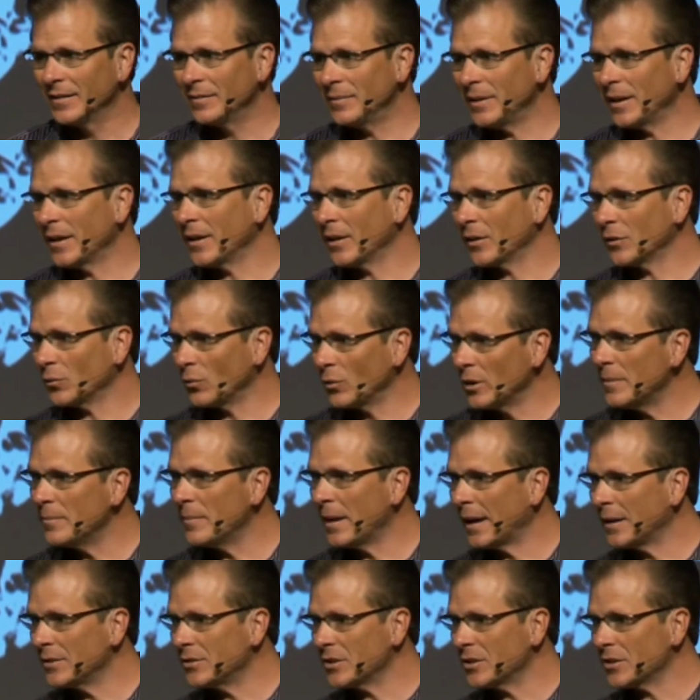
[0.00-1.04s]
because we
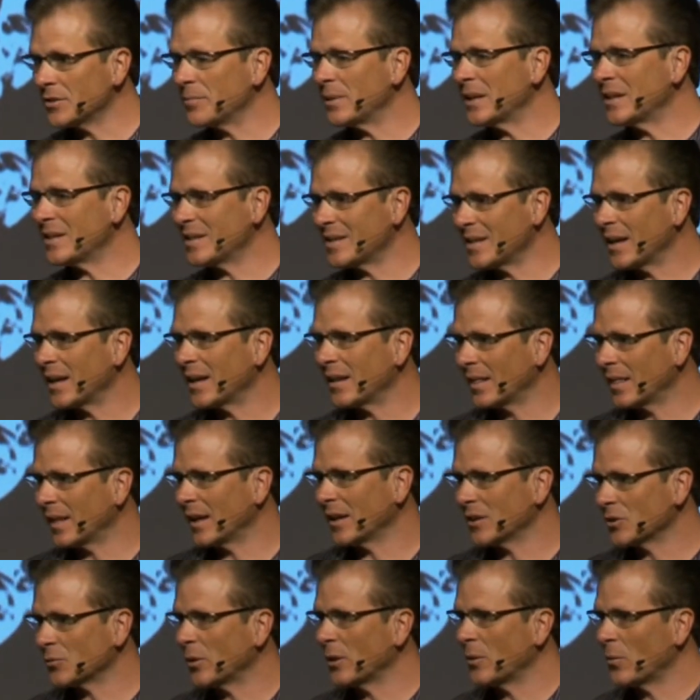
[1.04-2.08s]
may just be seeing
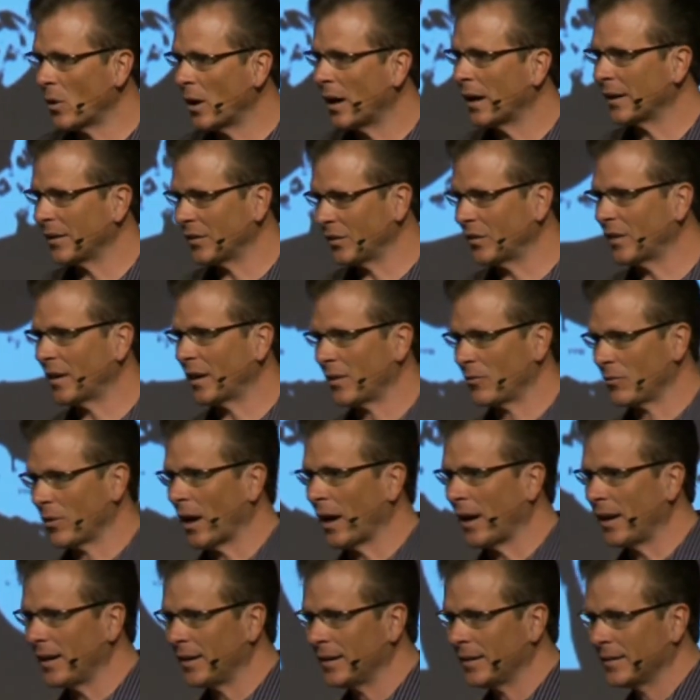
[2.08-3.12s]
things we want to see,
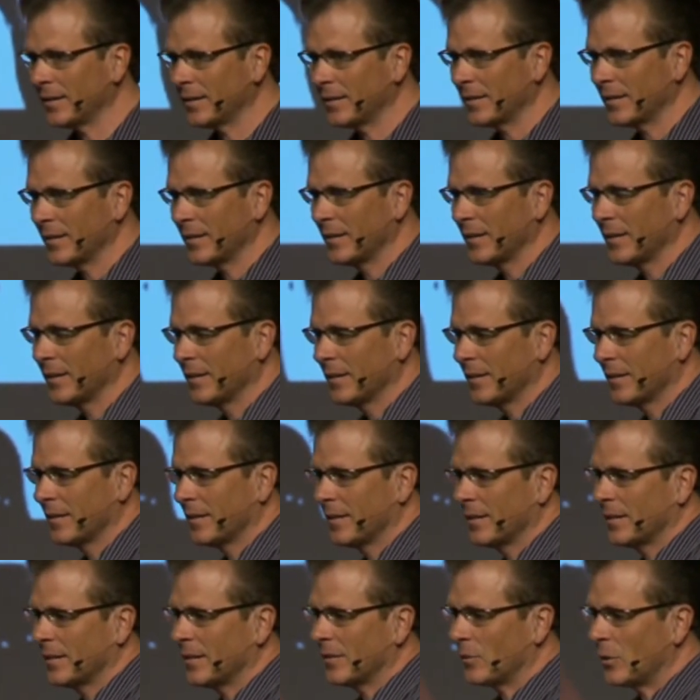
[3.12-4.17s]
right?
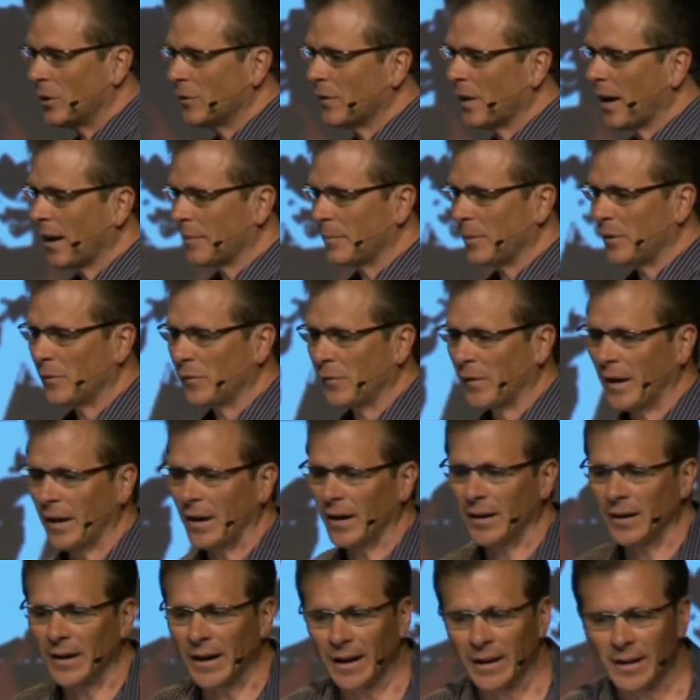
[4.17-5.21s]
We've got to be
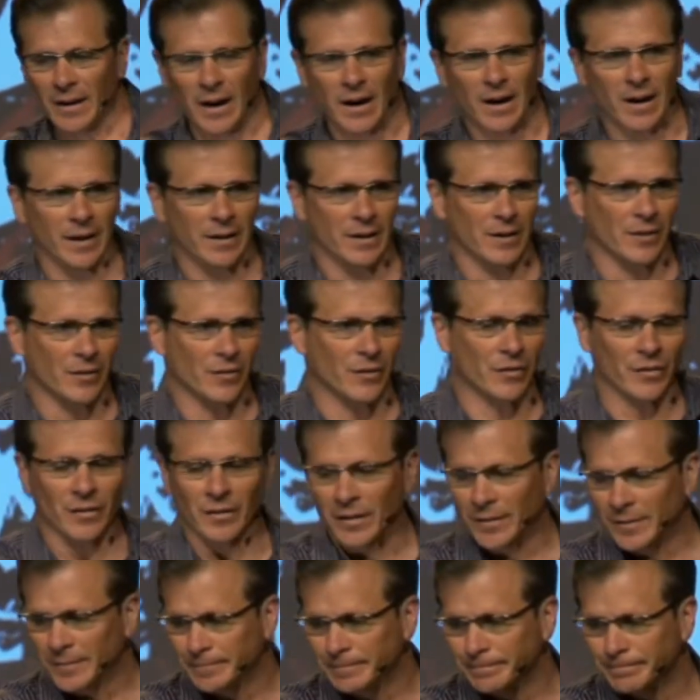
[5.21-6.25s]
fair and honest.
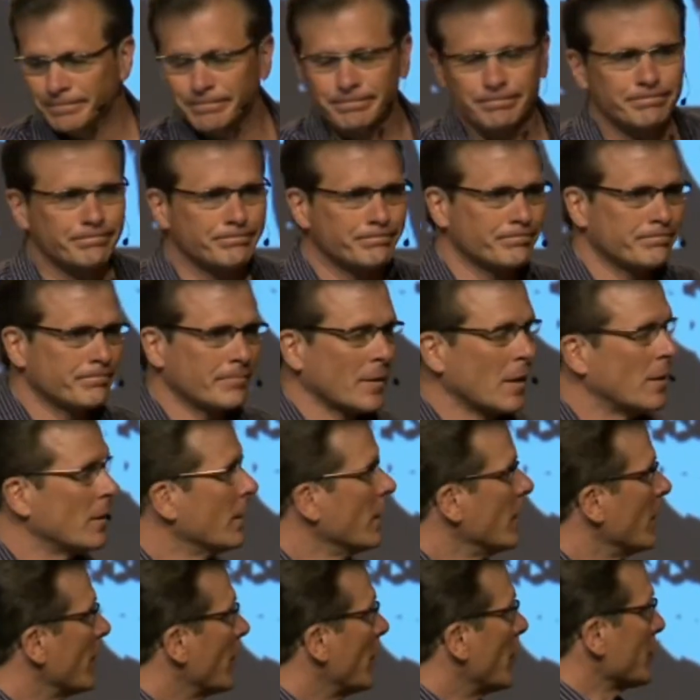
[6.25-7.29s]

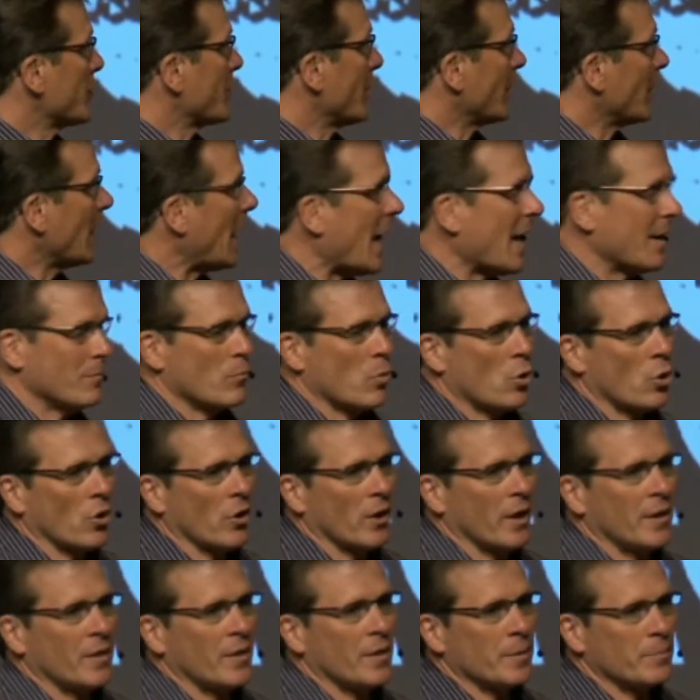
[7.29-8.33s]
There's a lot more
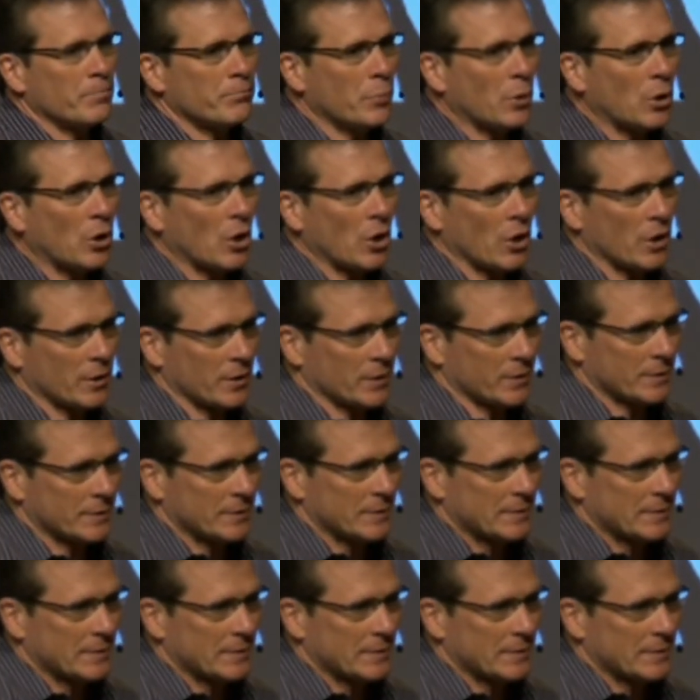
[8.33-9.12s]
in the book